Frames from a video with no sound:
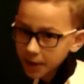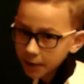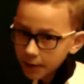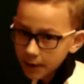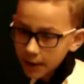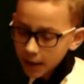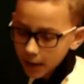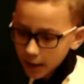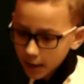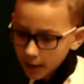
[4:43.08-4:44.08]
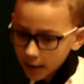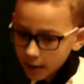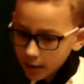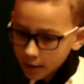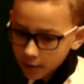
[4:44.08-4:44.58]
down, and
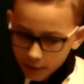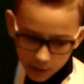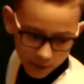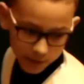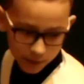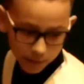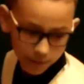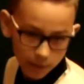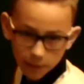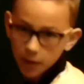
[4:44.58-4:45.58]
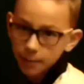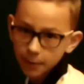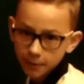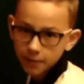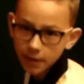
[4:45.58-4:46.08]
then you can also throw a
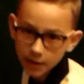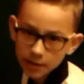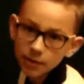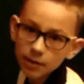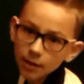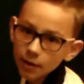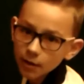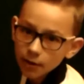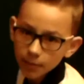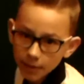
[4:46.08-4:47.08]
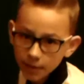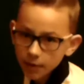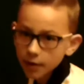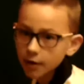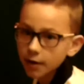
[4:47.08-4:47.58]
couple of these with
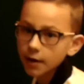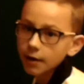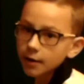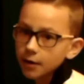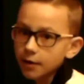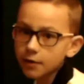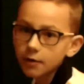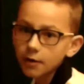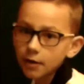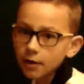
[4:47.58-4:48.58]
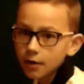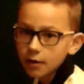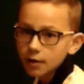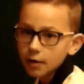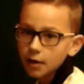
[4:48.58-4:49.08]
your heel.
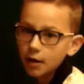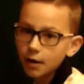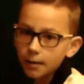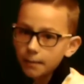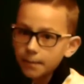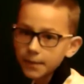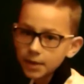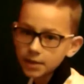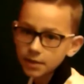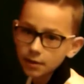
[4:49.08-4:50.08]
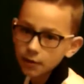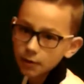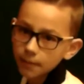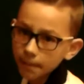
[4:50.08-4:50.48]
So